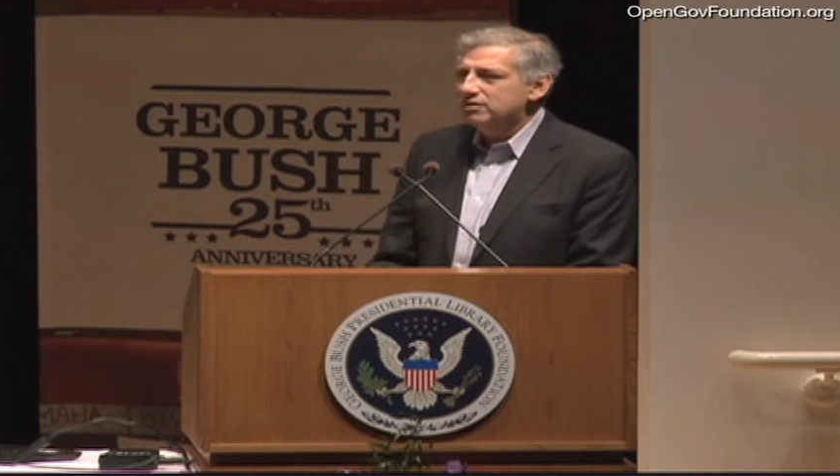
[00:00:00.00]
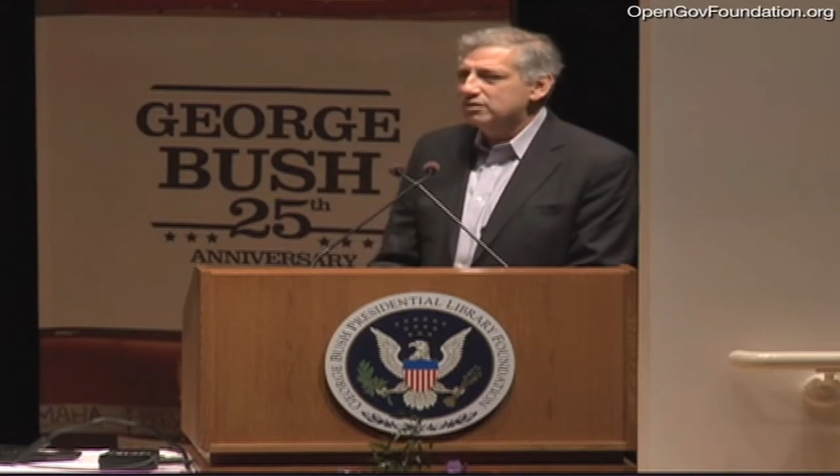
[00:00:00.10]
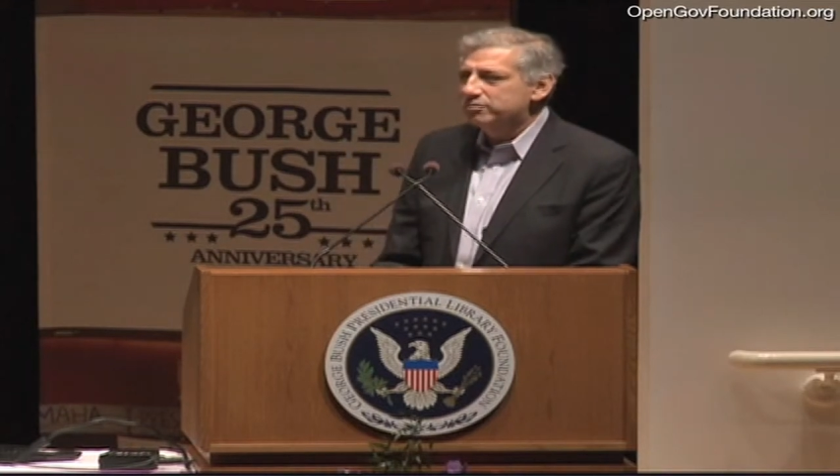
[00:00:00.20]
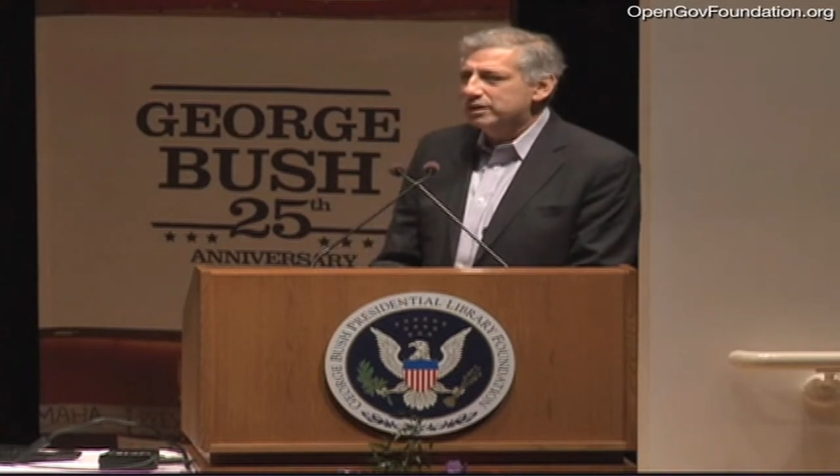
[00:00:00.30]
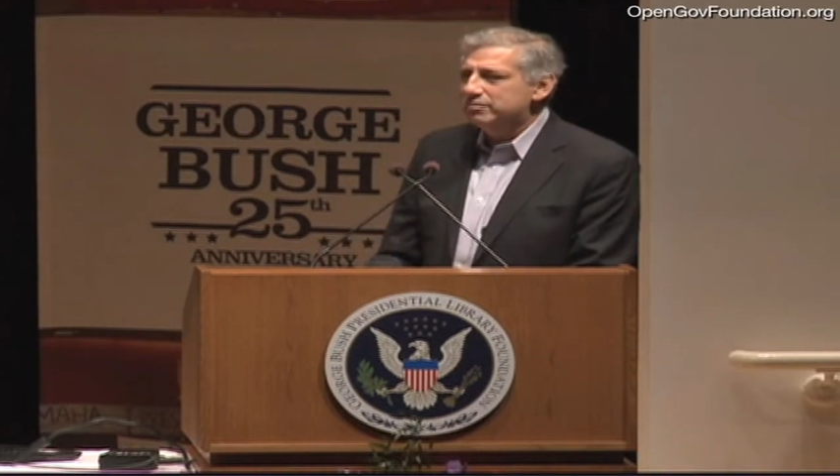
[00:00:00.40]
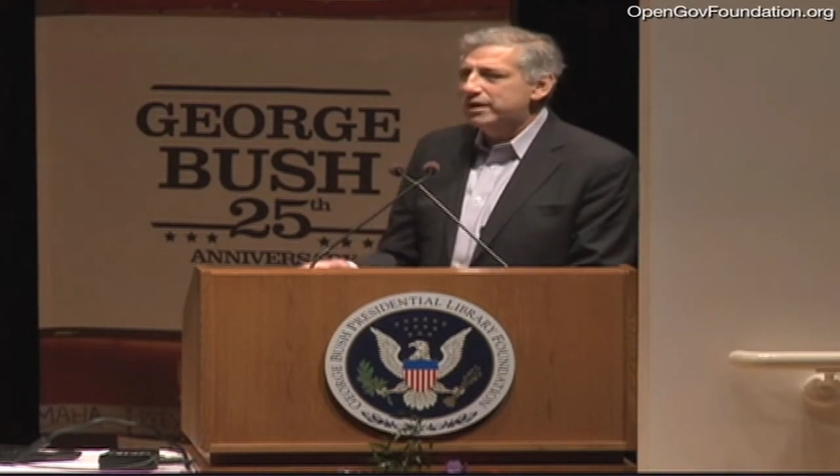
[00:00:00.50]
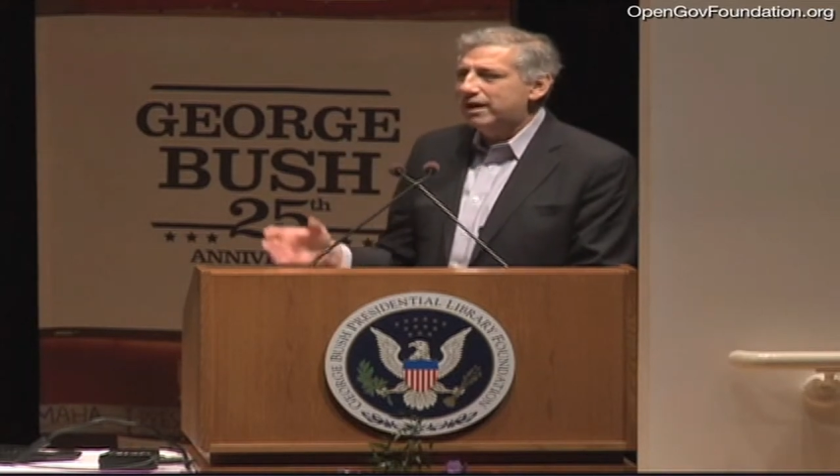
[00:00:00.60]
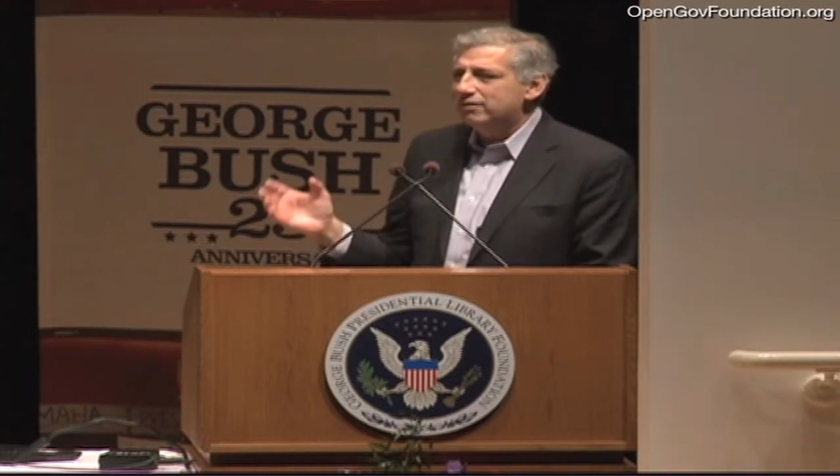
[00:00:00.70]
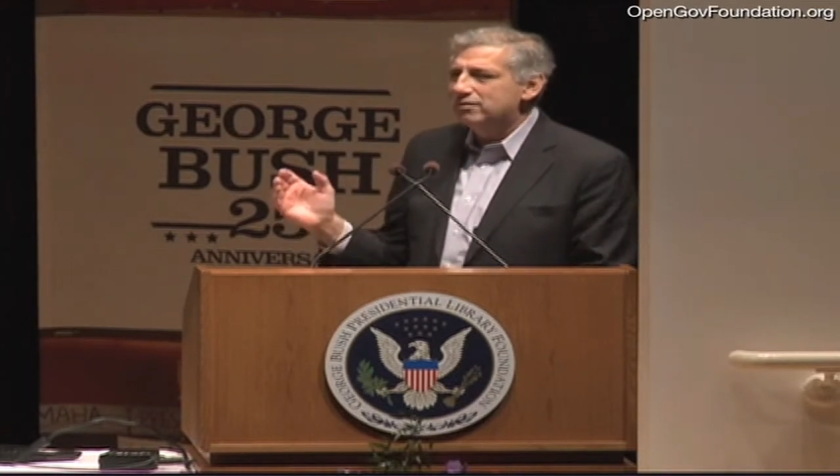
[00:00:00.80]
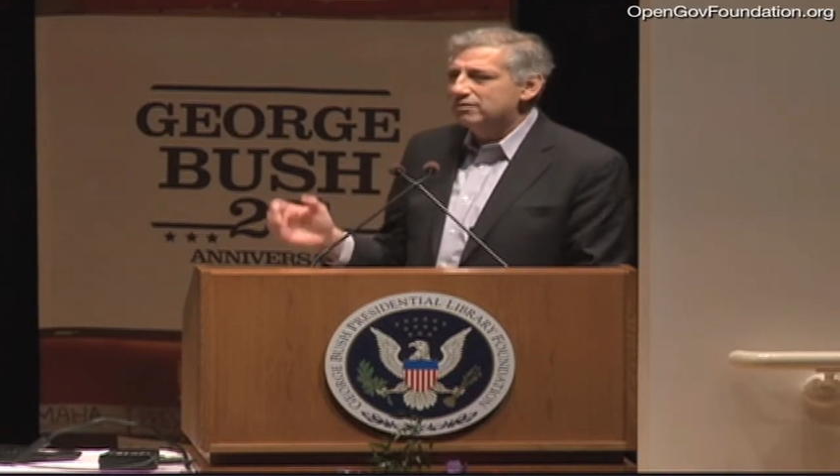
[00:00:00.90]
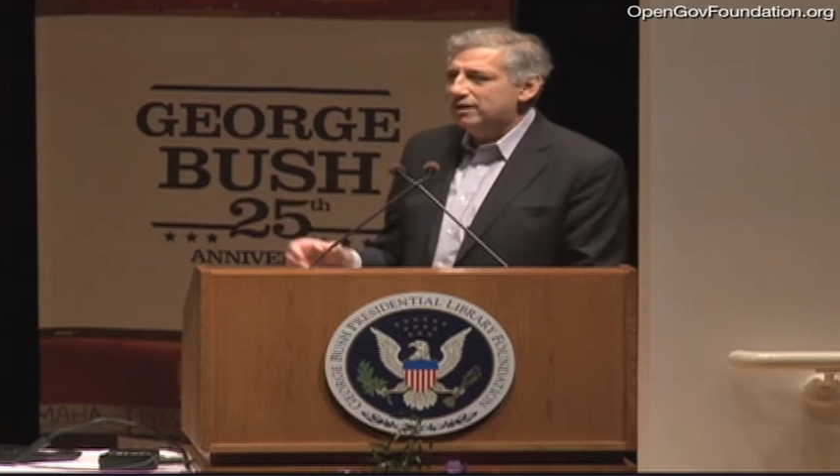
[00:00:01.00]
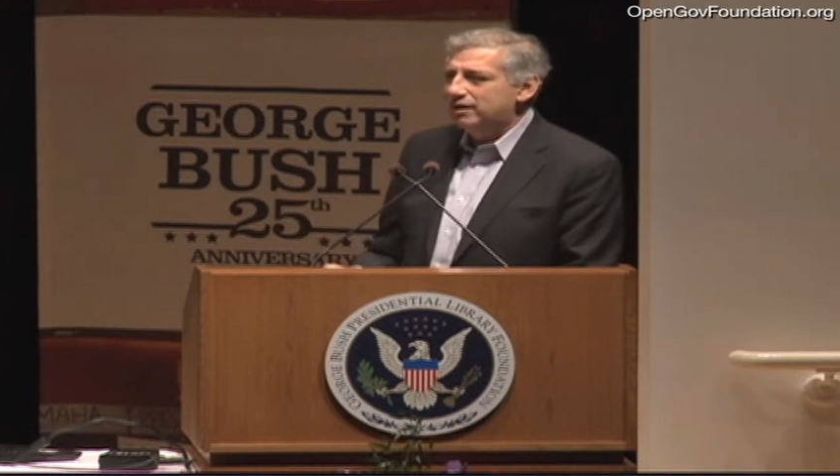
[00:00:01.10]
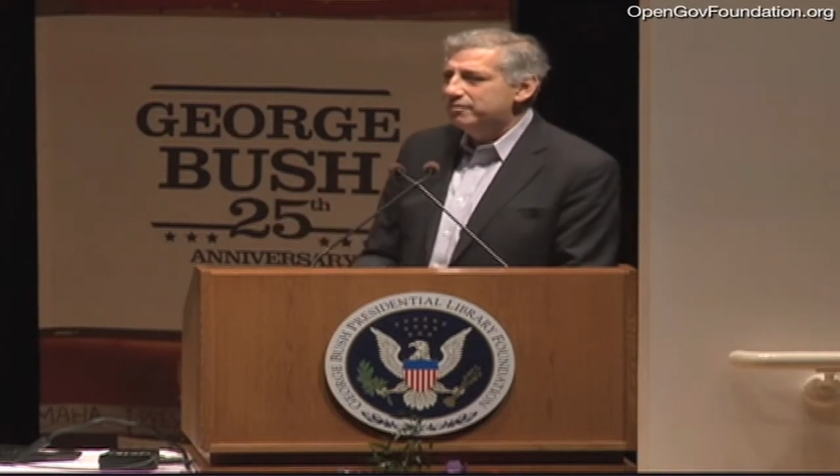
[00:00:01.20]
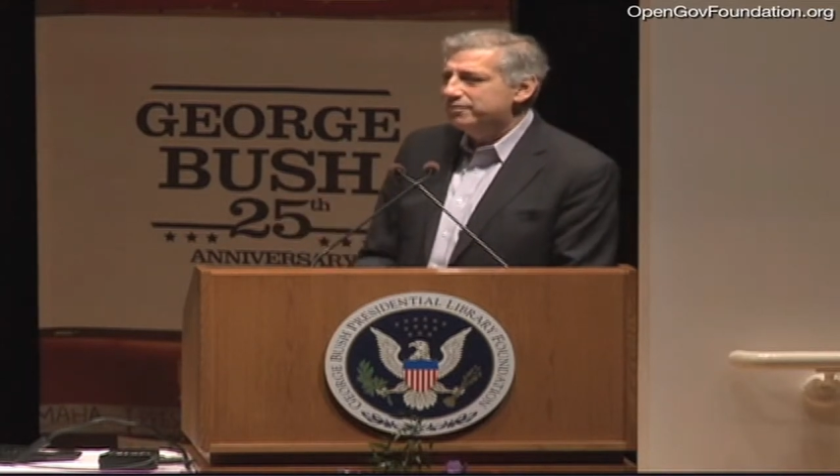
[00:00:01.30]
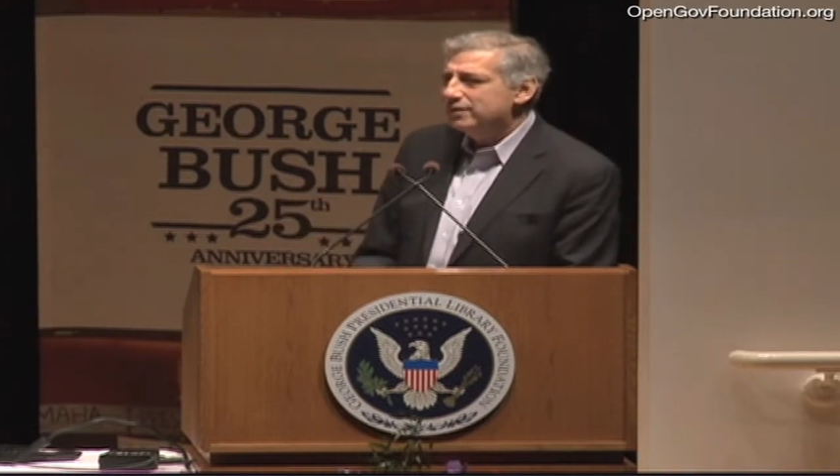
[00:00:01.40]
a little bit about